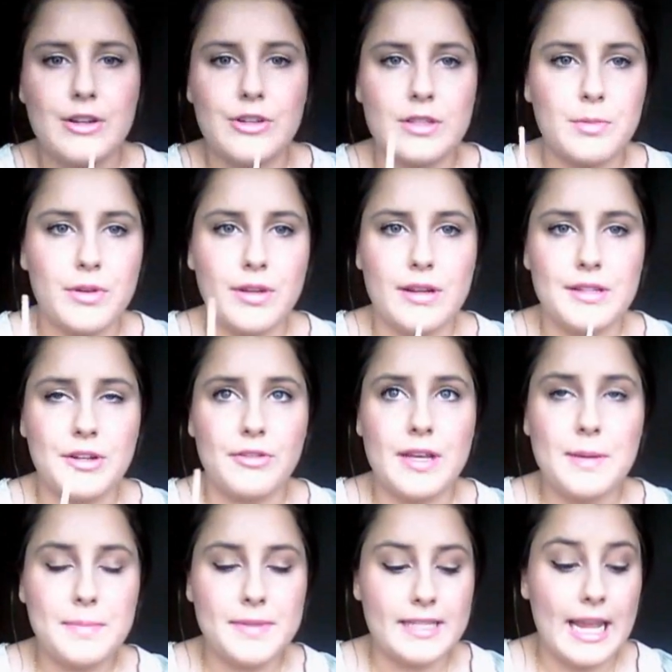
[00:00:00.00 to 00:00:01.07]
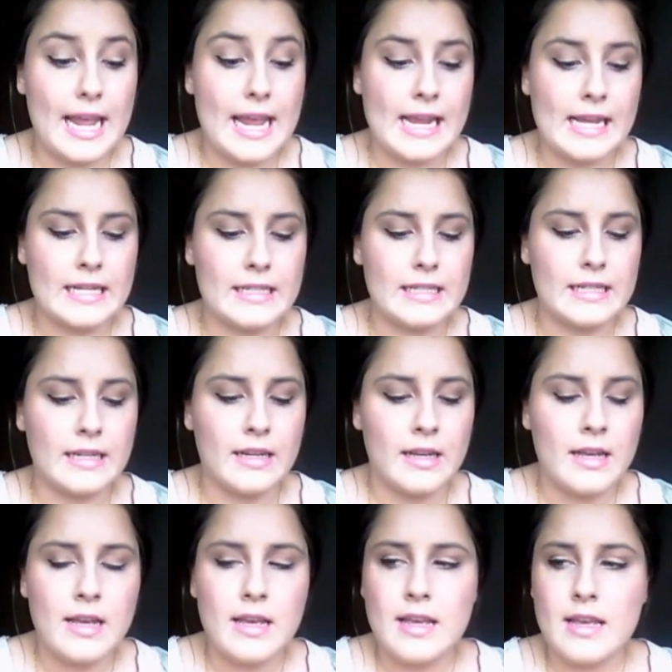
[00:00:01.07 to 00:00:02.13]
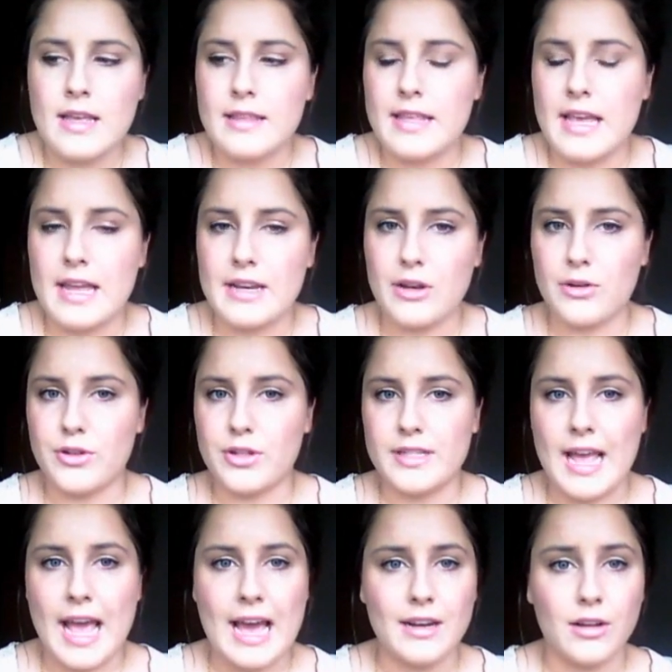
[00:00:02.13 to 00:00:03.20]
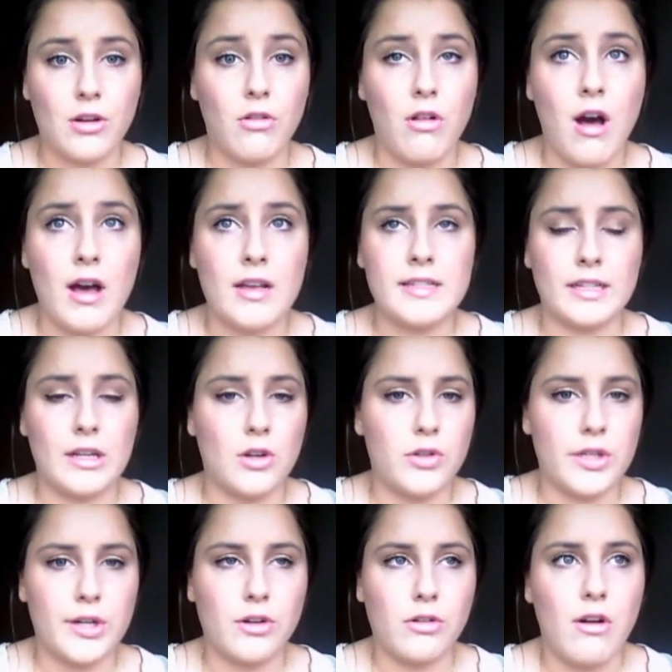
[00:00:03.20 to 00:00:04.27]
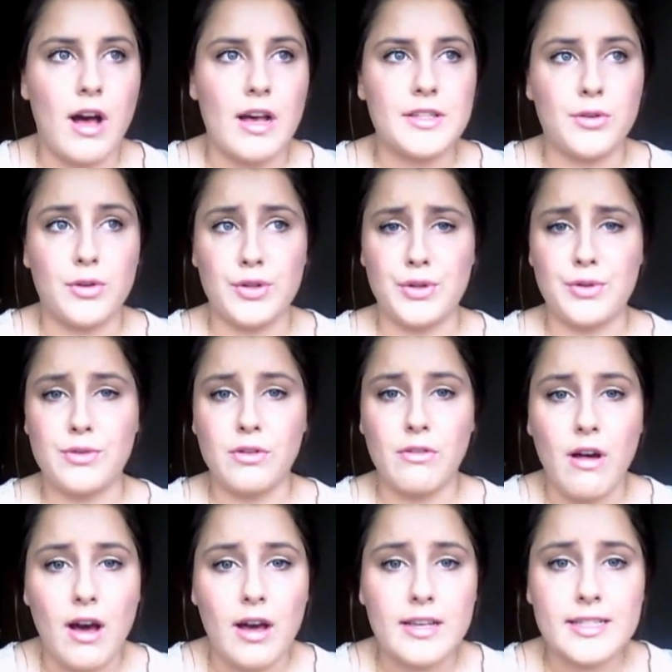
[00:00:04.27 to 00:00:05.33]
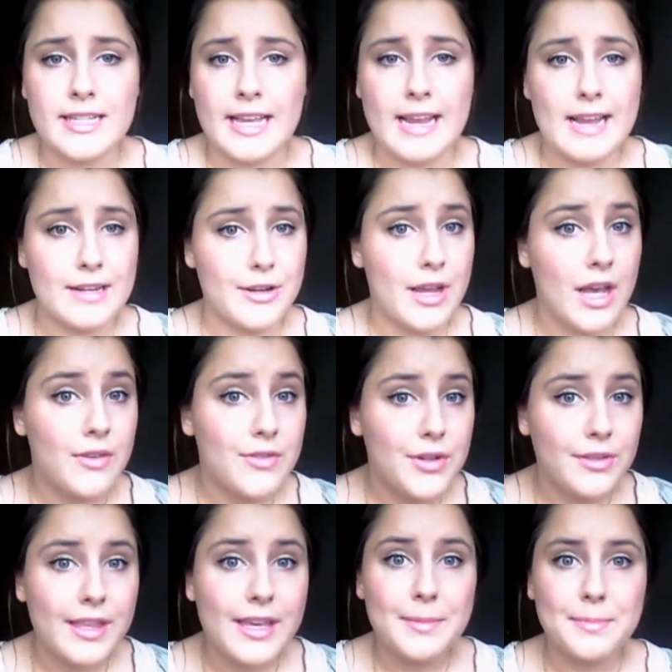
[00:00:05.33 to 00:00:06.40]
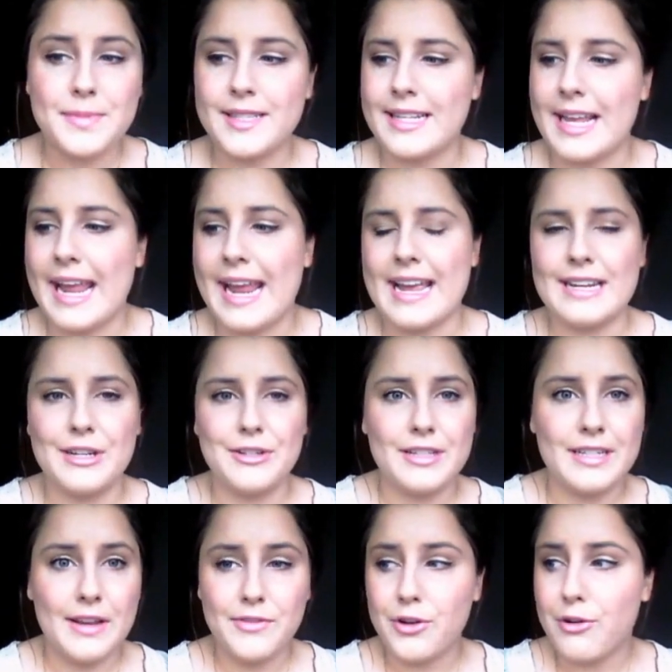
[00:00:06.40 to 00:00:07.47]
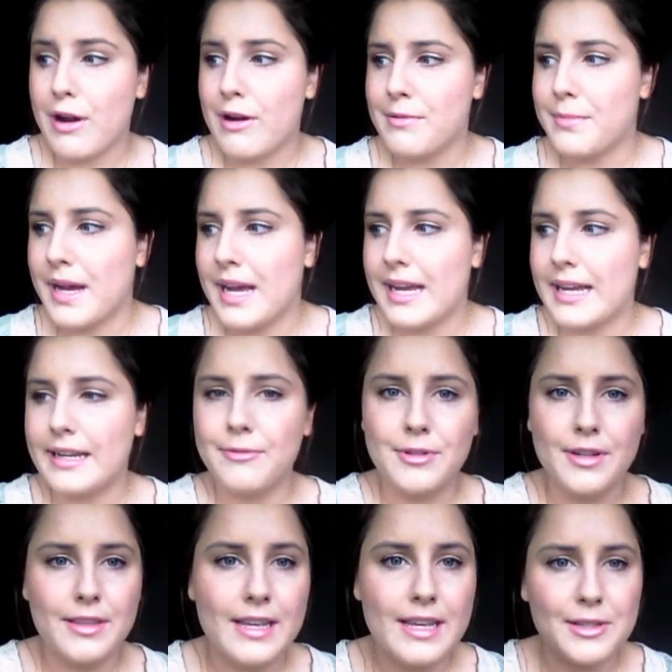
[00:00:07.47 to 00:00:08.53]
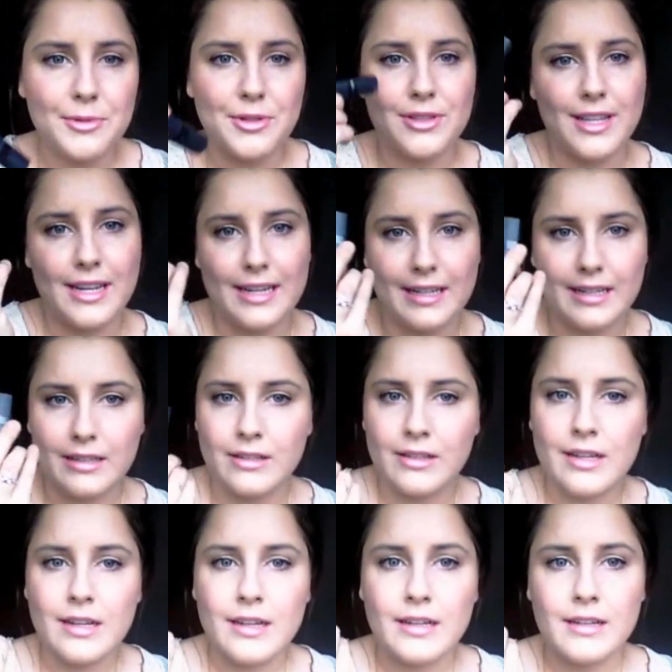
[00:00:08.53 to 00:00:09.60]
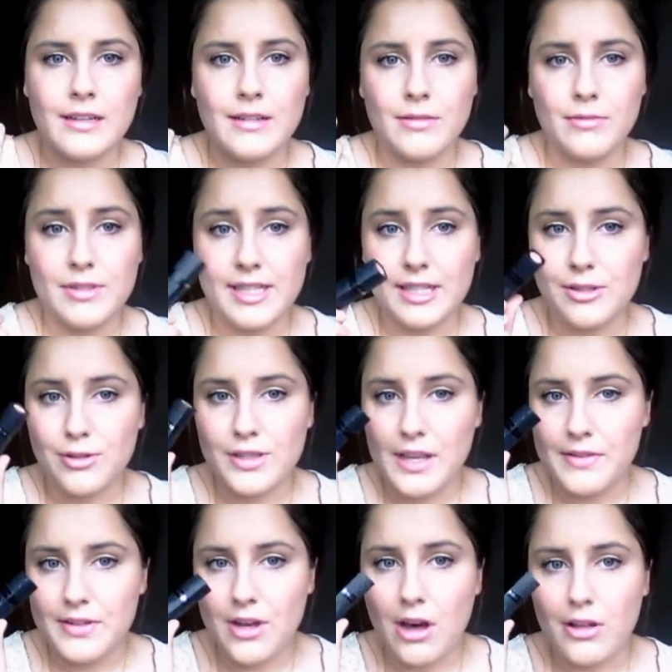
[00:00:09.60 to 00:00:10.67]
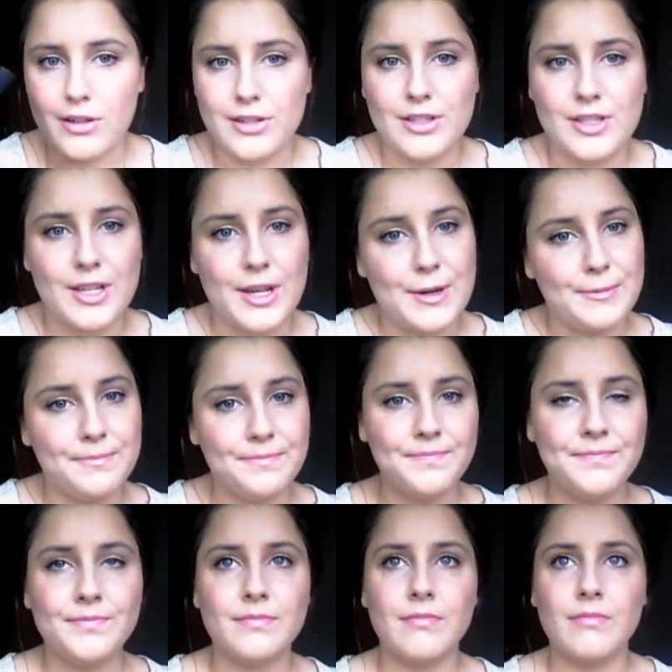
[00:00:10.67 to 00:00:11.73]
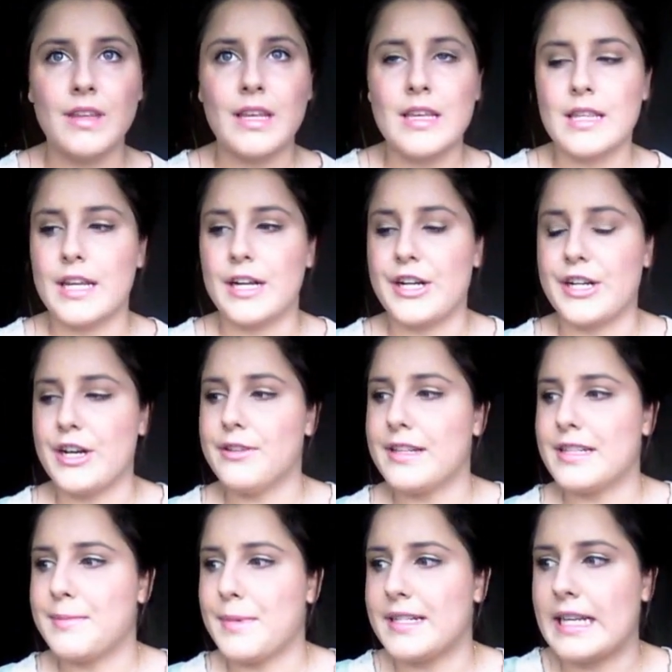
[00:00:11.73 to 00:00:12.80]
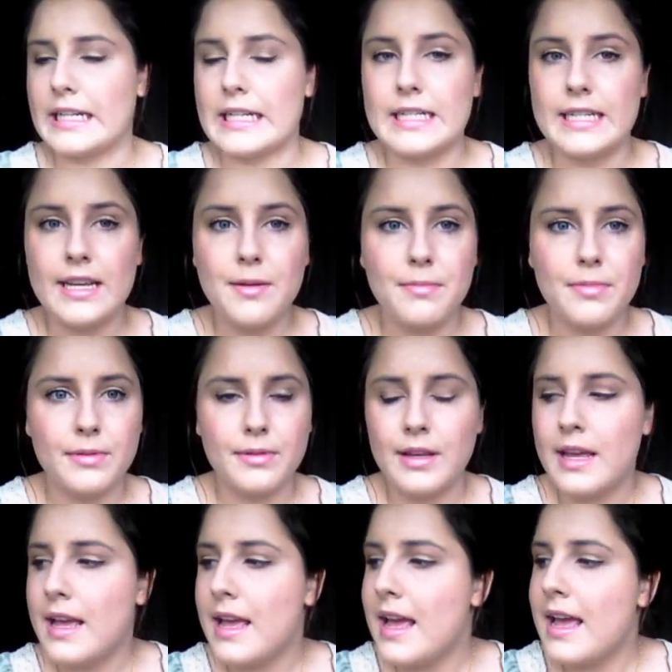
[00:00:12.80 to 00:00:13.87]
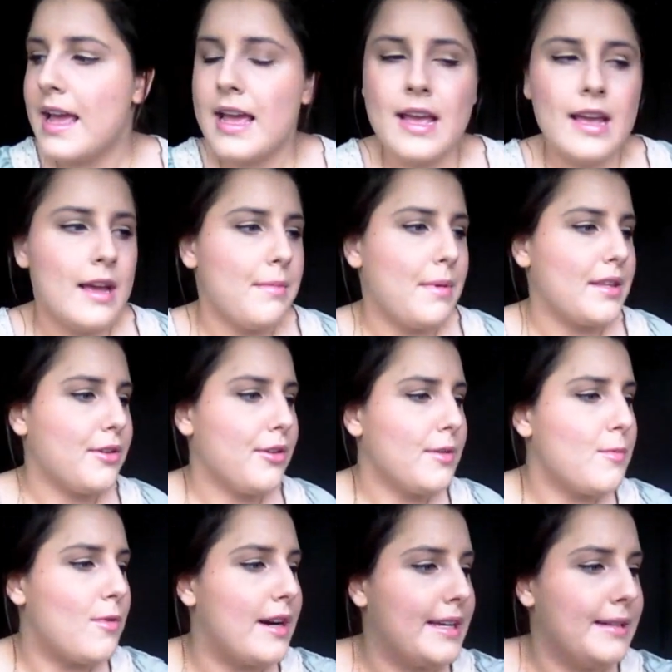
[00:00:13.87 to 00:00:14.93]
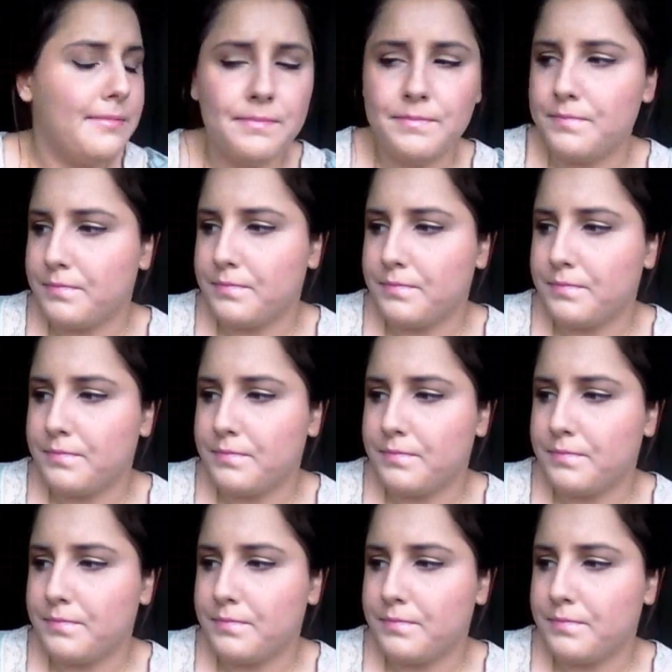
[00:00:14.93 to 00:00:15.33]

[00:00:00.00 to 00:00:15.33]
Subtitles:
just put it on your lips, and then you just add a gloss, like a clear gloss or a nude gloss, and you have nude lips, and you didn't have to go out and buy one of these, which is like $6 or $7. So there you go, that's my second tip. My third one